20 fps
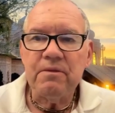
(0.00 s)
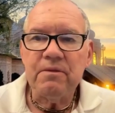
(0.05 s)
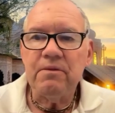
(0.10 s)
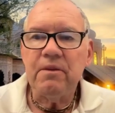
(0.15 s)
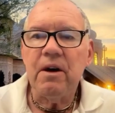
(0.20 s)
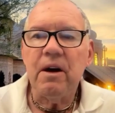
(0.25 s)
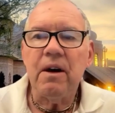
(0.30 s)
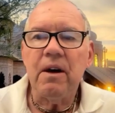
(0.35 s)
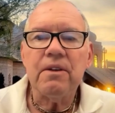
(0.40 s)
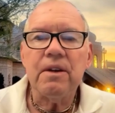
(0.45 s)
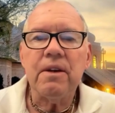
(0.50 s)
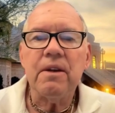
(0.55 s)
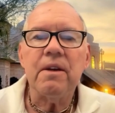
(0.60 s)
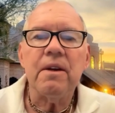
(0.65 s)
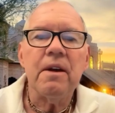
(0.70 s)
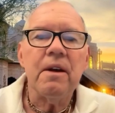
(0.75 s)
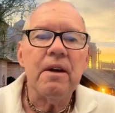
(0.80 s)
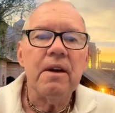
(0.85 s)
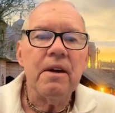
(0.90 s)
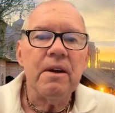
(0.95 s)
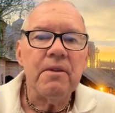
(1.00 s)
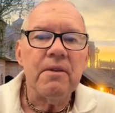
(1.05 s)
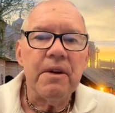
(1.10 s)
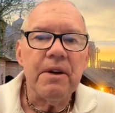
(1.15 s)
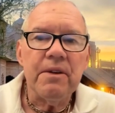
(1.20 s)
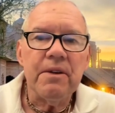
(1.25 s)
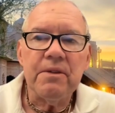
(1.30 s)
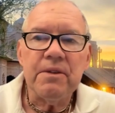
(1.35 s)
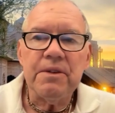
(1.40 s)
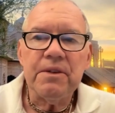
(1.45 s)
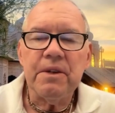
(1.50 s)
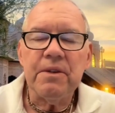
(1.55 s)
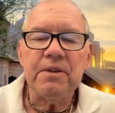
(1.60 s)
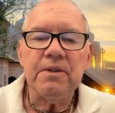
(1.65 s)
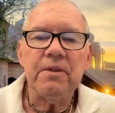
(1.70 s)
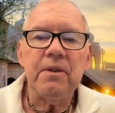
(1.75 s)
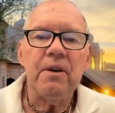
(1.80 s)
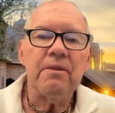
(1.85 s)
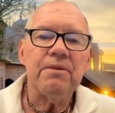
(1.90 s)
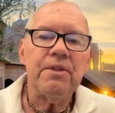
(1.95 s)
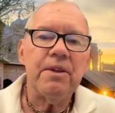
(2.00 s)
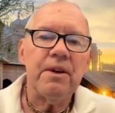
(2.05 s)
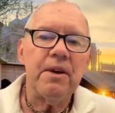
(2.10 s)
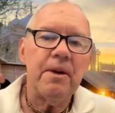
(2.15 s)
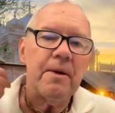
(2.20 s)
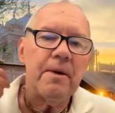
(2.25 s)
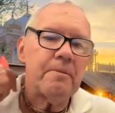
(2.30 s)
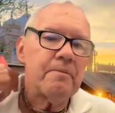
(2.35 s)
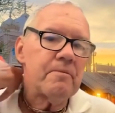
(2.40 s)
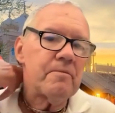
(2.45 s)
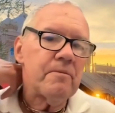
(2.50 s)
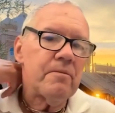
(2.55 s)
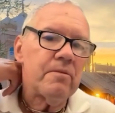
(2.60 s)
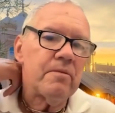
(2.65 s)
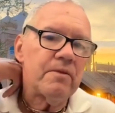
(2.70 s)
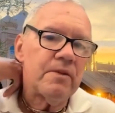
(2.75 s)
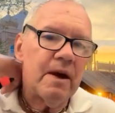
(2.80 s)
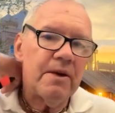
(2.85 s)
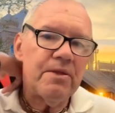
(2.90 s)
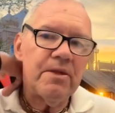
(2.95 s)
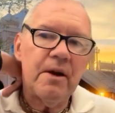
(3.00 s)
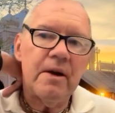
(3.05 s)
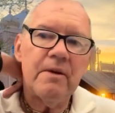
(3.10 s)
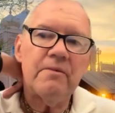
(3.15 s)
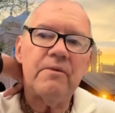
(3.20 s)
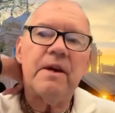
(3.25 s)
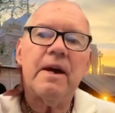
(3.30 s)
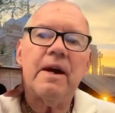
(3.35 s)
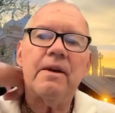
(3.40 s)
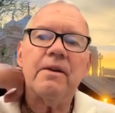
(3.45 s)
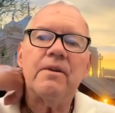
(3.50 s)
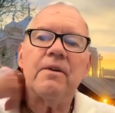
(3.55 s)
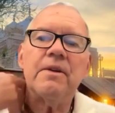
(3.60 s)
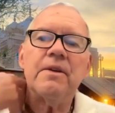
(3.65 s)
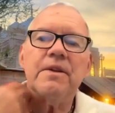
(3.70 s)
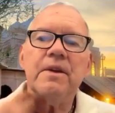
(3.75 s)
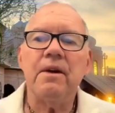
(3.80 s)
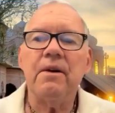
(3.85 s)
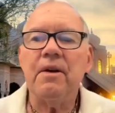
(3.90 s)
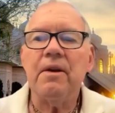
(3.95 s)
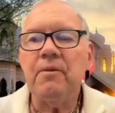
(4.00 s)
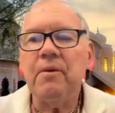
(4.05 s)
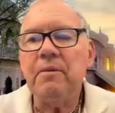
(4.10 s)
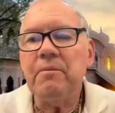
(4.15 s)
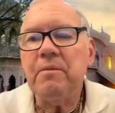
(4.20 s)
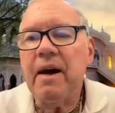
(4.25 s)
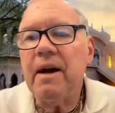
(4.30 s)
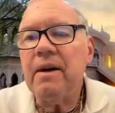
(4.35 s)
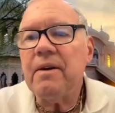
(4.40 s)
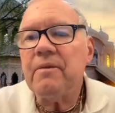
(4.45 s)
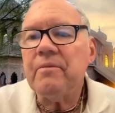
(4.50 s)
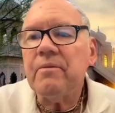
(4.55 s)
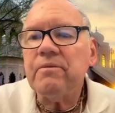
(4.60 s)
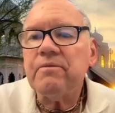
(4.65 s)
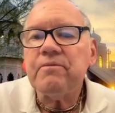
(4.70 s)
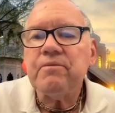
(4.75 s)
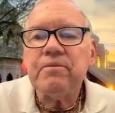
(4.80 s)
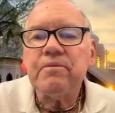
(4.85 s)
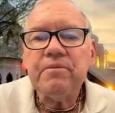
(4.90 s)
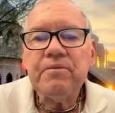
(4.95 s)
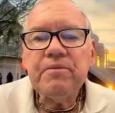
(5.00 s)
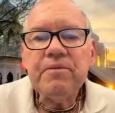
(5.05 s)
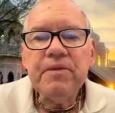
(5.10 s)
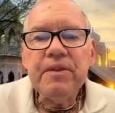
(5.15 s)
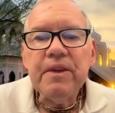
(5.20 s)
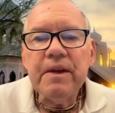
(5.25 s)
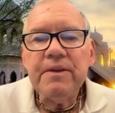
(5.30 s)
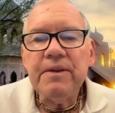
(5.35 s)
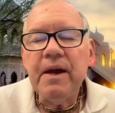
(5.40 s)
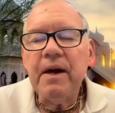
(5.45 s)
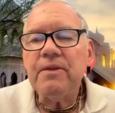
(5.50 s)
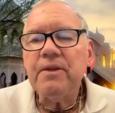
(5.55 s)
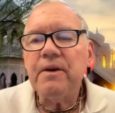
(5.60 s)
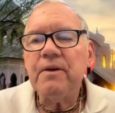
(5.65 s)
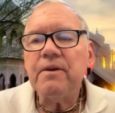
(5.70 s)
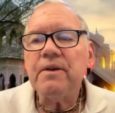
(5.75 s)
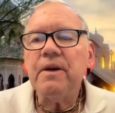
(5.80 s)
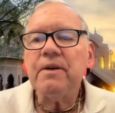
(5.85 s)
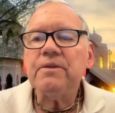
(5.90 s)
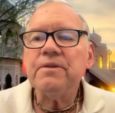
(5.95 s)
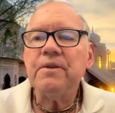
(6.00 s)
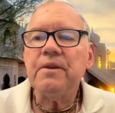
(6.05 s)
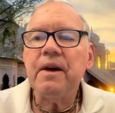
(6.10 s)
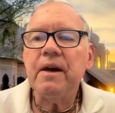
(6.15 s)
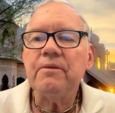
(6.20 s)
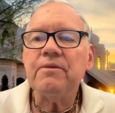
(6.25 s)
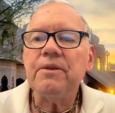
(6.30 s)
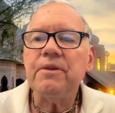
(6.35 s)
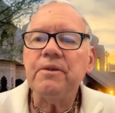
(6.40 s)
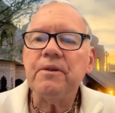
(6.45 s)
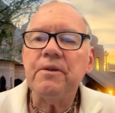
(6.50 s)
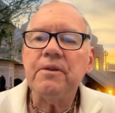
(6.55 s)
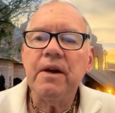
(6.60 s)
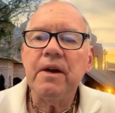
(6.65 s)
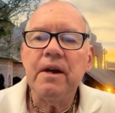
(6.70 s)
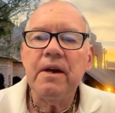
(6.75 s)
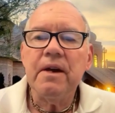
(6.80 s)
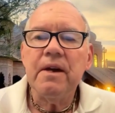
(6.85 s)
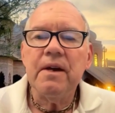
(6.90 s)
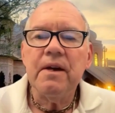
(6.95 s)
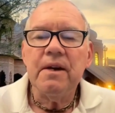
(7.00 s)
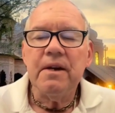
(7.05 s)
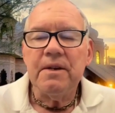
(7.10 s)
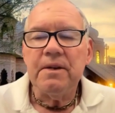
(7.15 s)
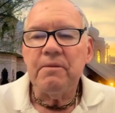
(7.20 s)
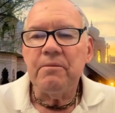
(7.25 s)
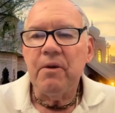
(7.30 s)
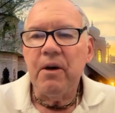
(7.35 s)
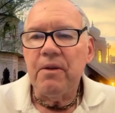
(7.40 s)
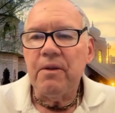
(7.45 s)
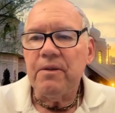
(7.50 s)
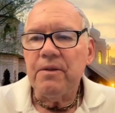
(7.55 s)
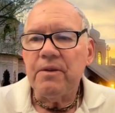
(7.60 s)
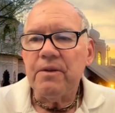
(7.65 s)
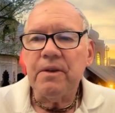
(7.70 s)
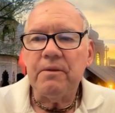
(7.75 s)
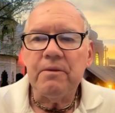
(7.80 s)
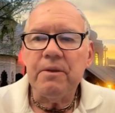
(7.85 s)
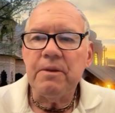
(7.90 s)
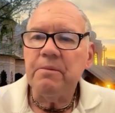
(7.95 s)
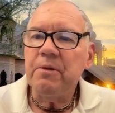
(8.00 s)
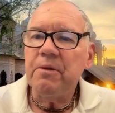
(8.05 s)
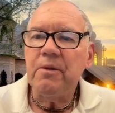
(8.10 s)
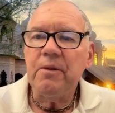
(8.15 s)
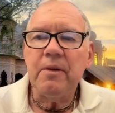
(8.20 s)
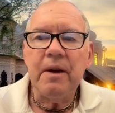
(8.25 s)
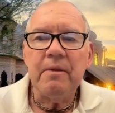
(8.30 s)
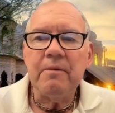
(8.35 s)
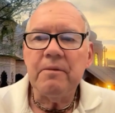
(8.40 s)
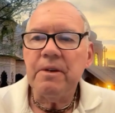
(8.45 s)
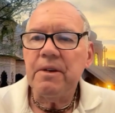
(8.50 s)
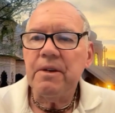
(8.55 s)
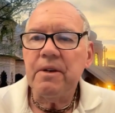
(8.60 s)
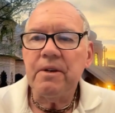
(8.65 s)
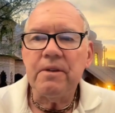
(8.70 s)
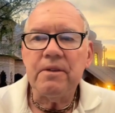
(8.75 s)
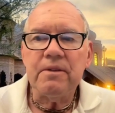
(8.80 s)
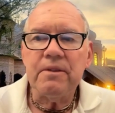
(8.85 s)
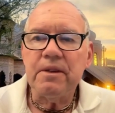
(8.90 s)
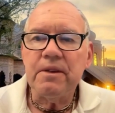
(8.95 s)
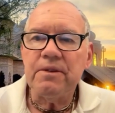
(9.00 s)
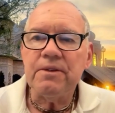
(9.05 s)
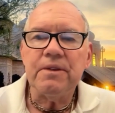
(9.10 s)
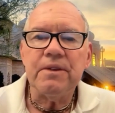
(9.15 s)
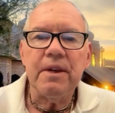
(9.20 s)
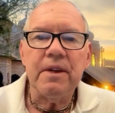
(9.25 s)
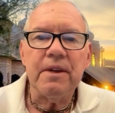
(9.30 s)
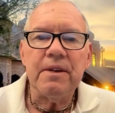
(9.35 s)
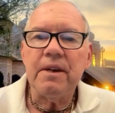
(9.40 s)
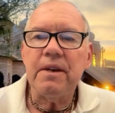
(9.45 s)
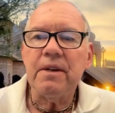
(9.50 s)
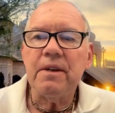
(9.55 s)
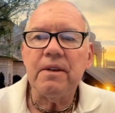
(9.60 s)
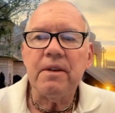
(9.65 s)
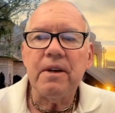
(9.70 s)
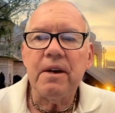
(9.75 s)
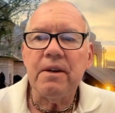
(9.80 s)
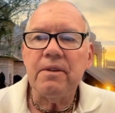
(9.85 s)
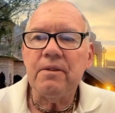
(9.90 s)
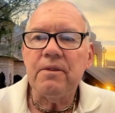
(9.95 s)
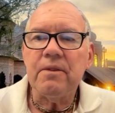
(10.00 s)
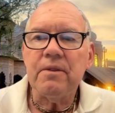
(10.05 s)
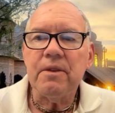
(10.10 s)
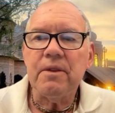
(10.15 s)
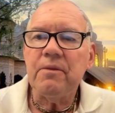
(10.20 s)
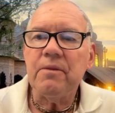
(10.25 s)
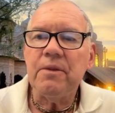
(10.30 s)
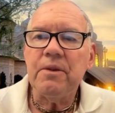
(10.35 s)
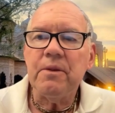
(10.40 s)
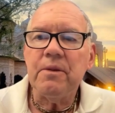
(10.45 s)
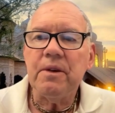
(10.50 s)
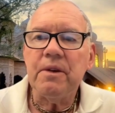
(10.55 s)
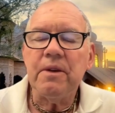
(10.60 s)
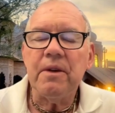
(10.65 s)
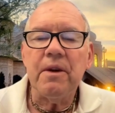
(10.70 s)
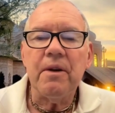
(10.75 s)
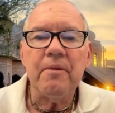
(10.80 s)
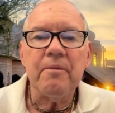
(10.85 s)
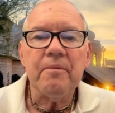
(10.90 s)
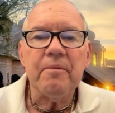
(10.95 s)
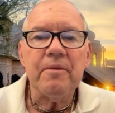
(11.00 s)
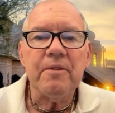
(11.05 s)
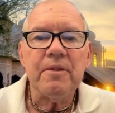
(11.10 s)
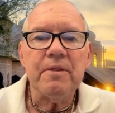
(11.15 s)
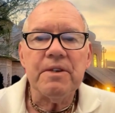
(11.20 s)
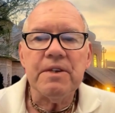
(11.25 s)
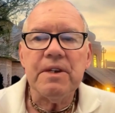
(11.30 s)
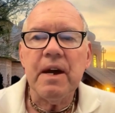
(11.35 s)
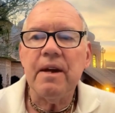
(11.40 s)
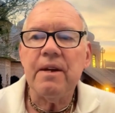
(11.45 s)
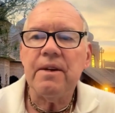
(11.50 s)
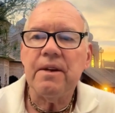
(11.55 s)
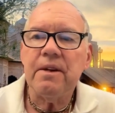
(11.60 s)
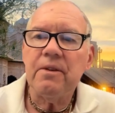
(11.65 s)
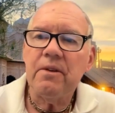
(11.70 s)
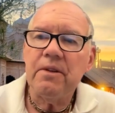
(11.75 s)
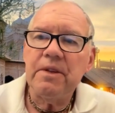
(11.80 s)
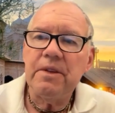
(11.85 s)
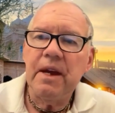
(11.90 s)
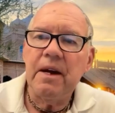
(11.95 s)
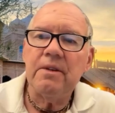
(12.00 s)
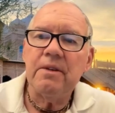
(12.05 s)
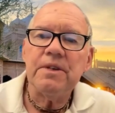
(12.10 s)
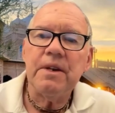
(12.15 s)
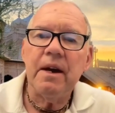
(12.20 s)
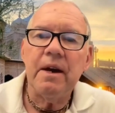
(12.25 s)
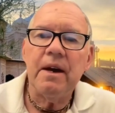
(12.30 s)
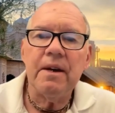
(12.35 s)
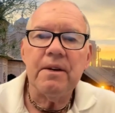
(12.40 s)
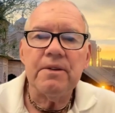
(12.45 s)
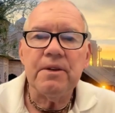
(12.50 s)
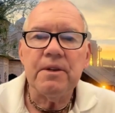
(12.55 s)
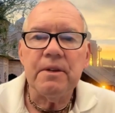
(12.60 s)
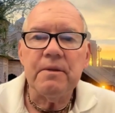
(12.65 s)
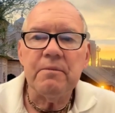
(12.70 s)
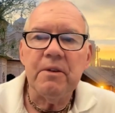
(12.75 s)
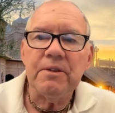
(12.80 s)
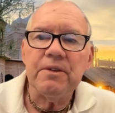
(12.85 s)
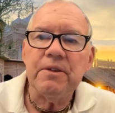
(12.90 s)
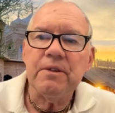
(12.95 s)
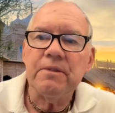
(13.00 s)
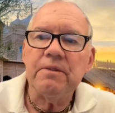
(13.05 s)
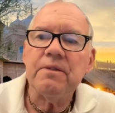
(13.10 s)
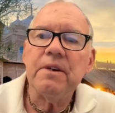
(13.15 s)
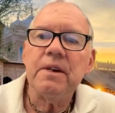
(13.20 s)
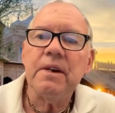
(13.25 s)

have knocked the radio station off the air. I thought we had it on the air, and I went back down there yesterday afternoon to monitor some of the programming, and it's dead again. I don't know. They were doing siding on the outside, so they must have